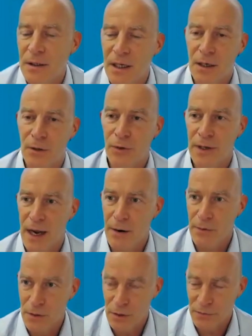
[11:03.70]
terawatt
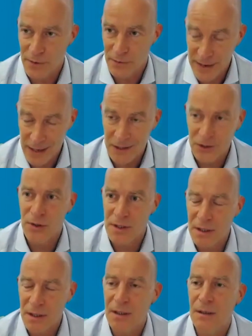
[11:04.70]
hours of
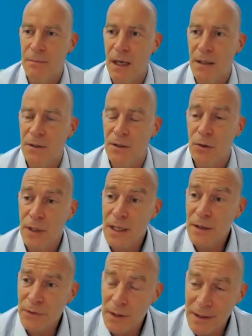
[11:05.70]
electricity demand. So
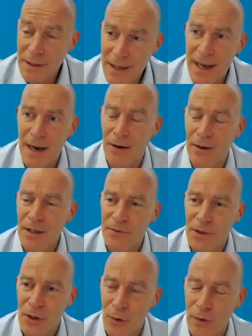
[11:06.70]
even there,
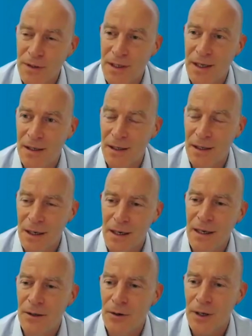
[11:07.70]
even though it's getting
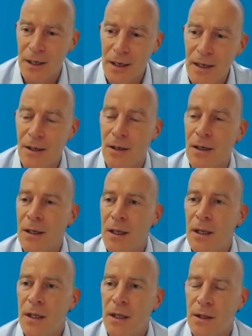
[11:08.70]
cleaner and cleaner,
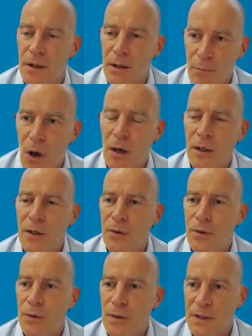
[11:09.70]
the
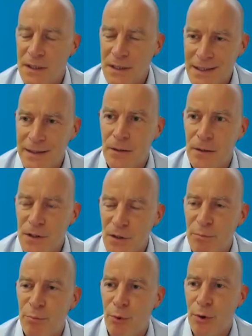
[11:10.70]
molecules still
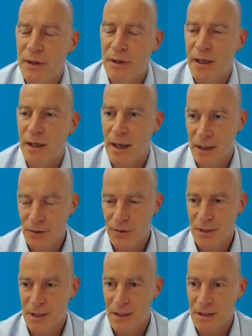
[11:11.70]
support that
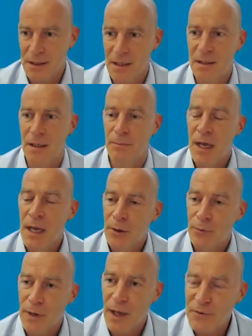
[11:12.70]
electricity system.
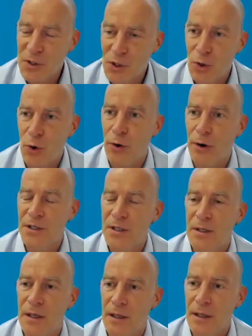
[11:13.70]
We have storage
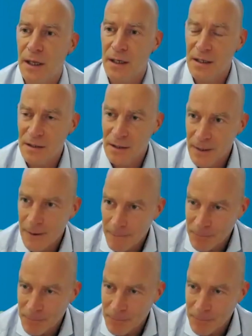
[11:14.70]
there that is,